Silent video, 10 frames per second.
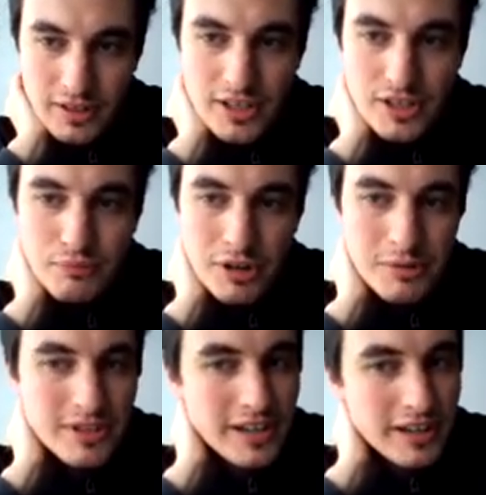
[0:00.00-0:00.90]
is
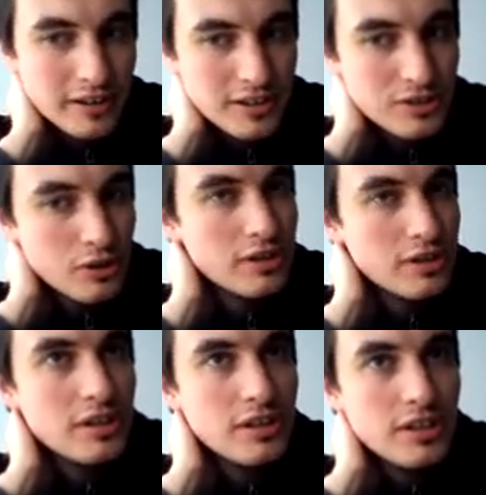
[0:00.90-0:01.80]
prime ideal, is
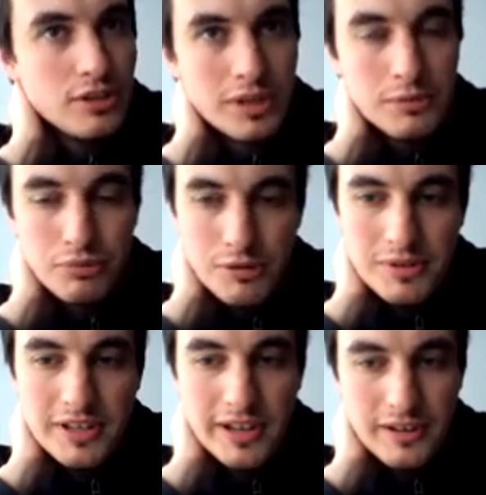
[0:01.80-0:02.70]
1
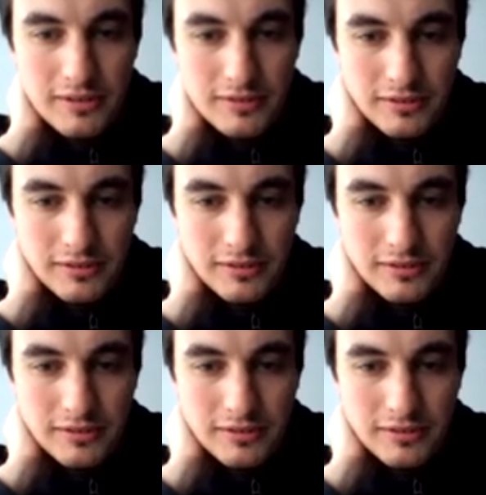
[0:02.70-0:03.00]
prime ideal.